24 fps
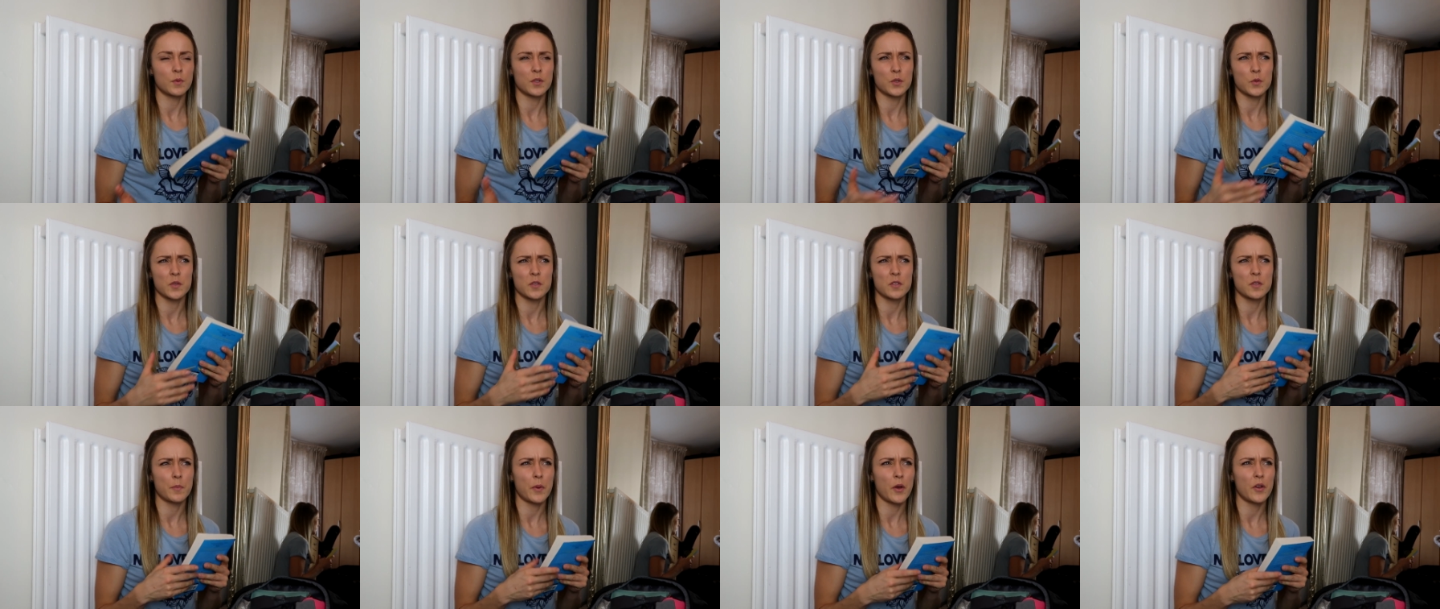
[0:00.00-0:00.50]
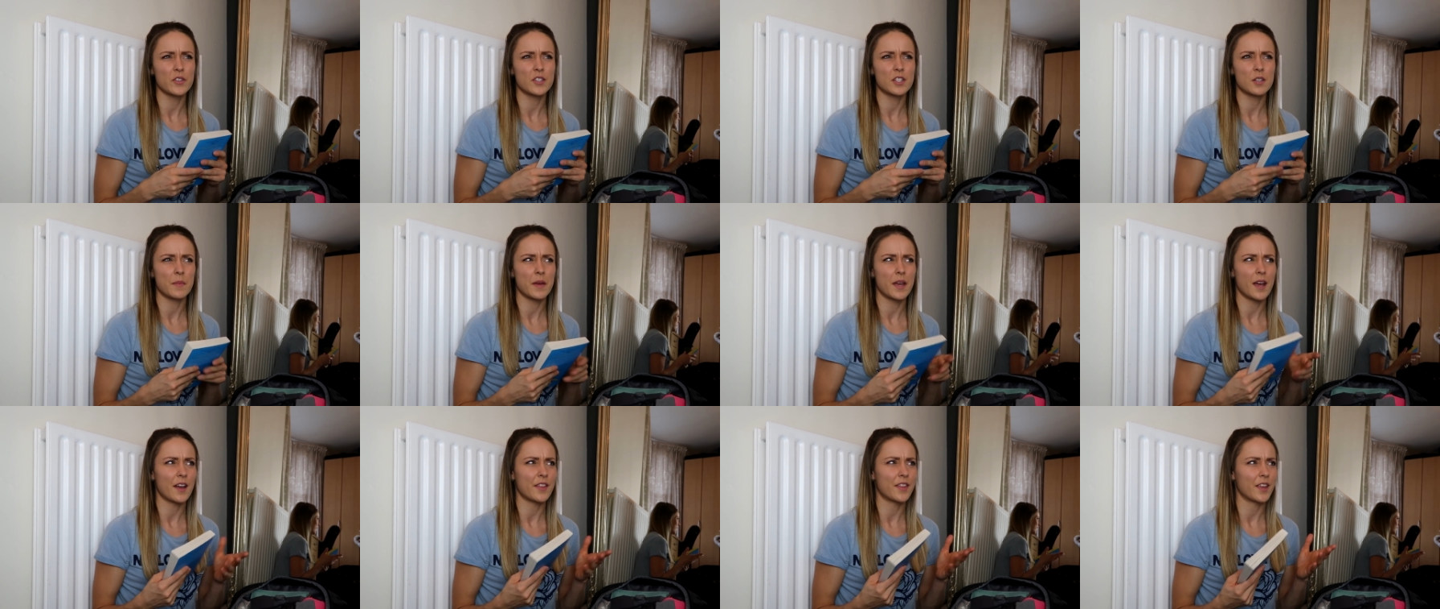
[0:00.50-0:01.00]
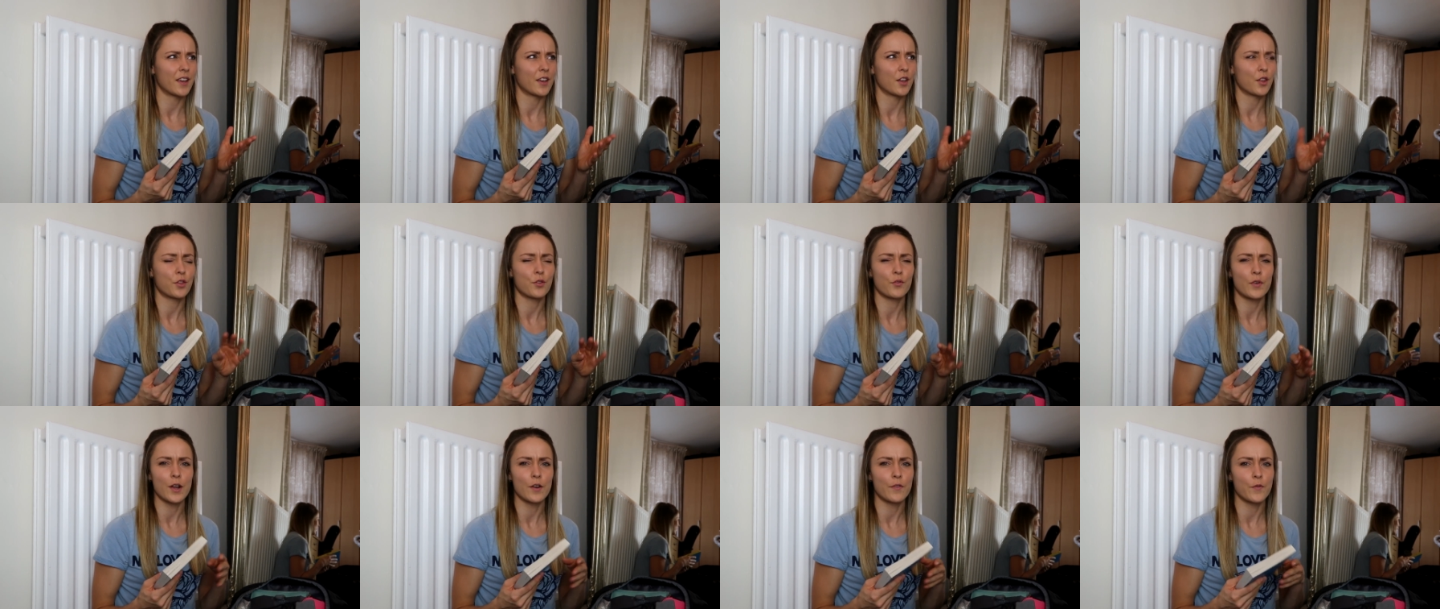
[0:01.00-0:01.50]
which was supposed to be, I think, a
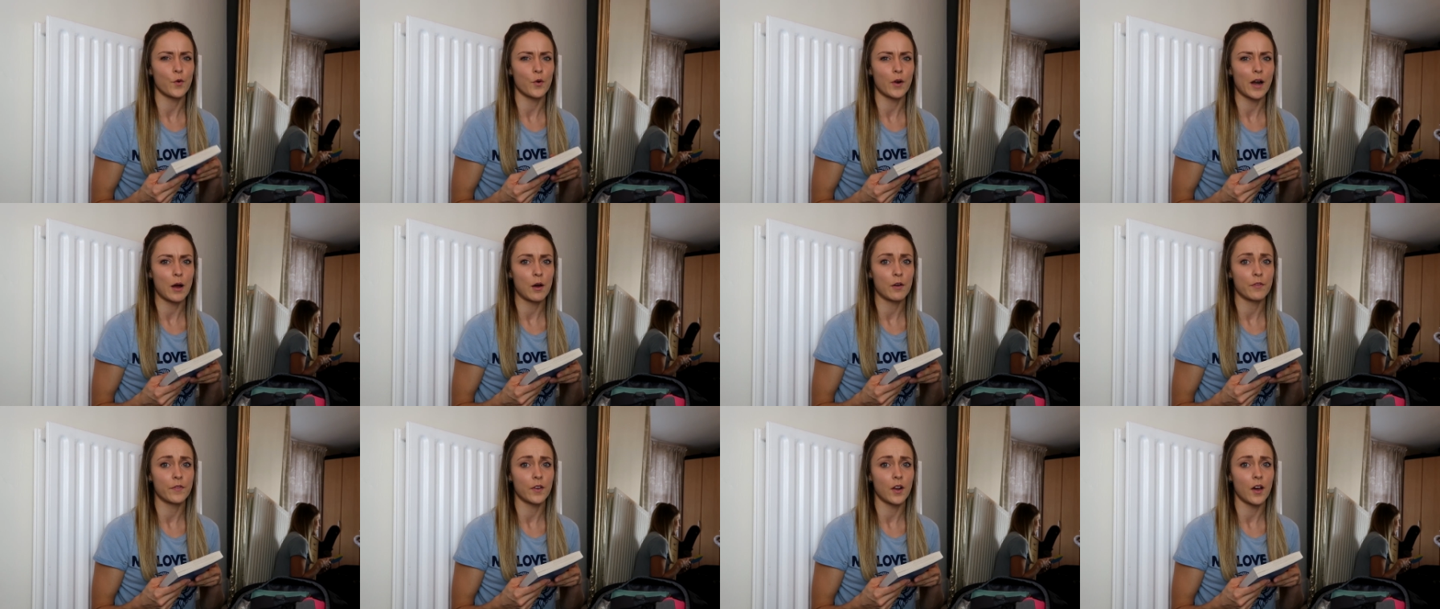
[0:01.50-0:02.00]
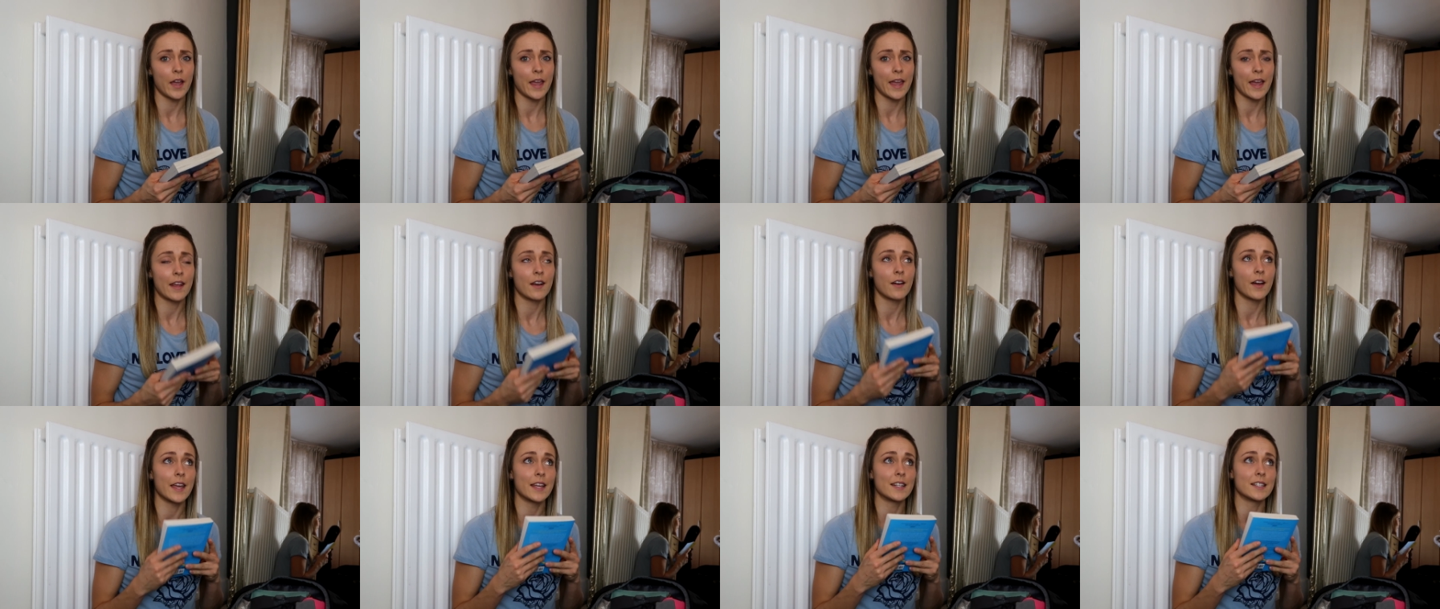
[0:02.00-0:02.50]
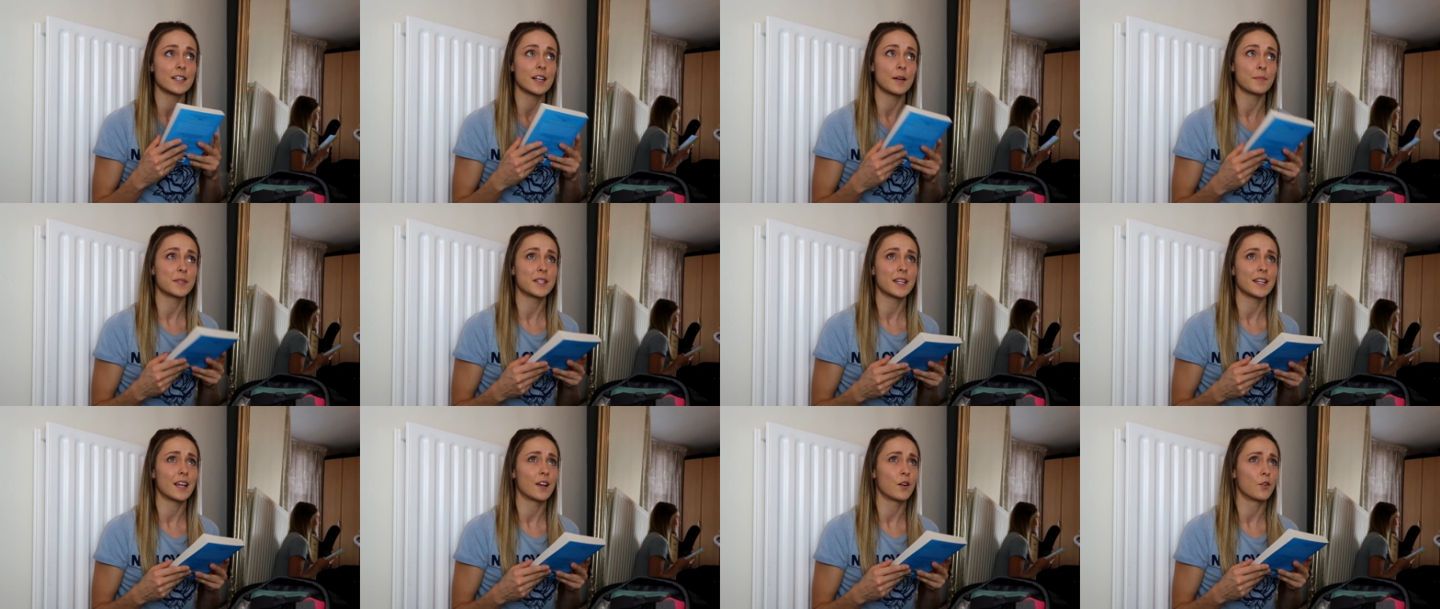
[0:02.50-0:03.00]
three or four hour flight, and I ended
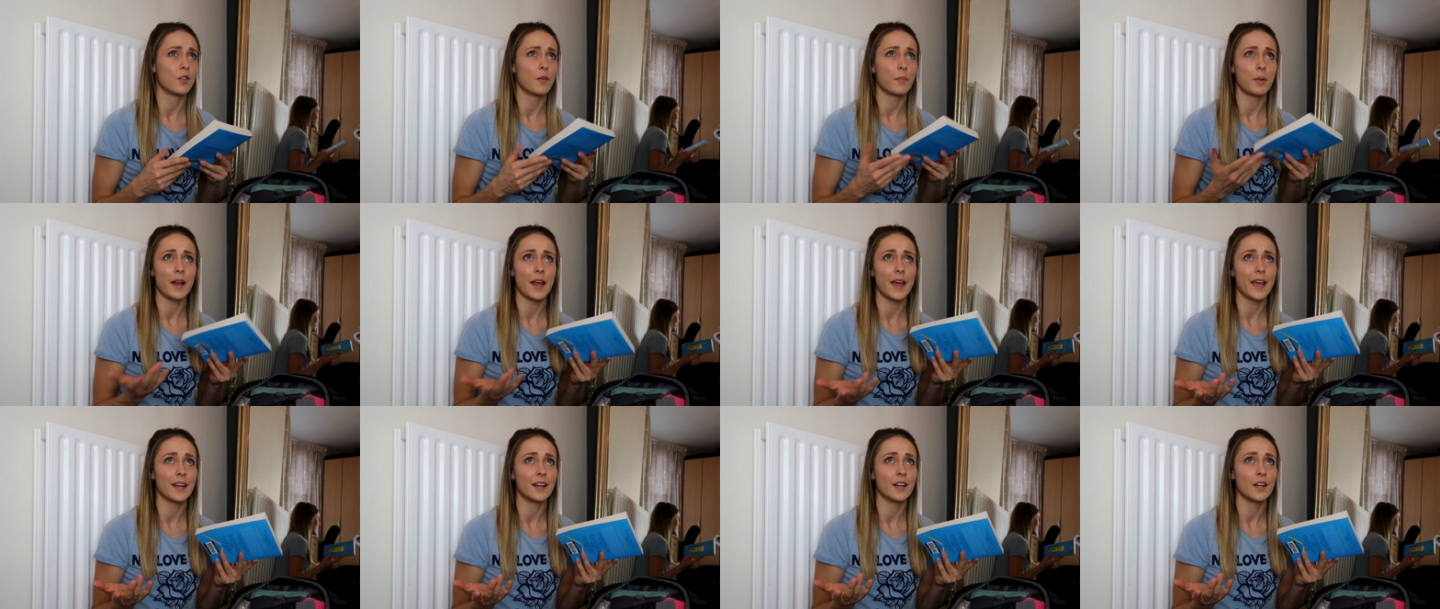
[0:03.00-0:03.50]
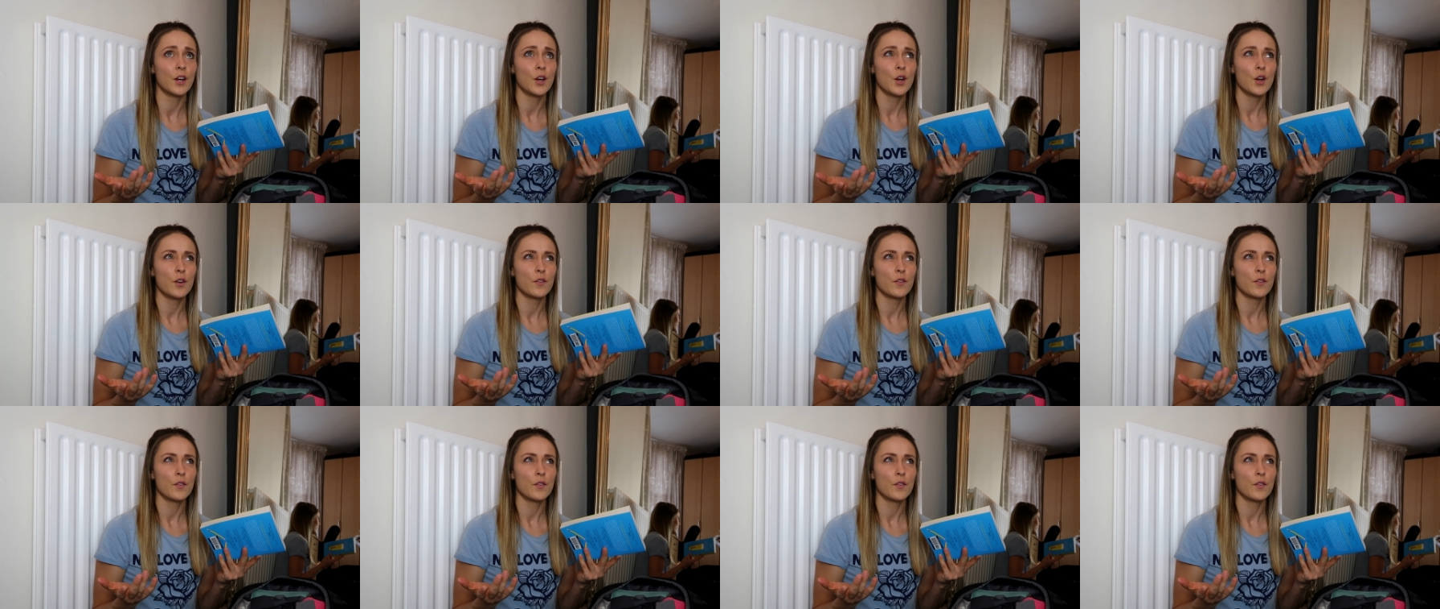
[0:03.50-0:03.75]
up sitting on the plane